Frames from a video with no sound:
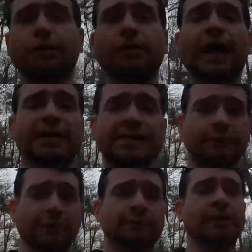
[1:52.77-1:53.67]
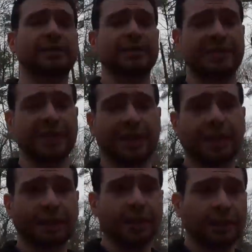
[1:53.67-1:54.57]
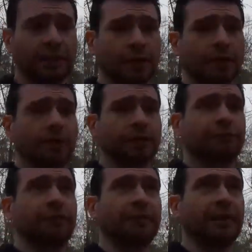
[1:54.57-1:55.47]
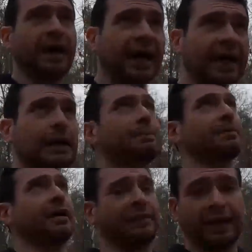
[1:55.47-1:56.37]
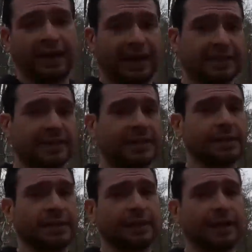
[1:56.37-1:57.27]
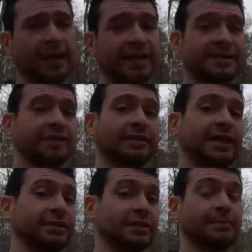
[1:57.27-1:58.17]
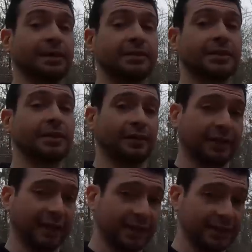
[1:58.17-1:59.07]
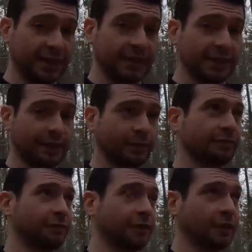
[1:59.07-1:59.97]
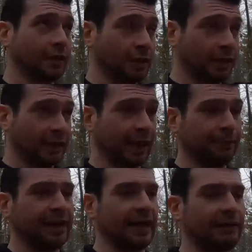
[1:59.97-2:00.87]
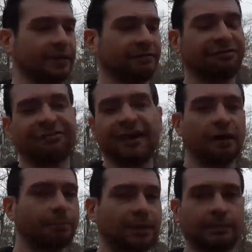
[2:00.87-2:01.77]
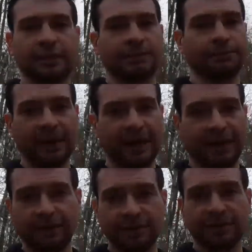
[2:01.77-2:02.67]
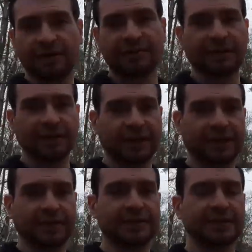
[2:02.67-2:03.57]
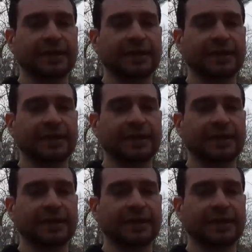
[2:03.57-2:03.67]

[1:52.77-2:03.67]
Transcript: the rocks that we're about to see from high up on the ice. As the glaciers melted during the Ice Age, they would have came down and fell pretty much in piles wherever they landed.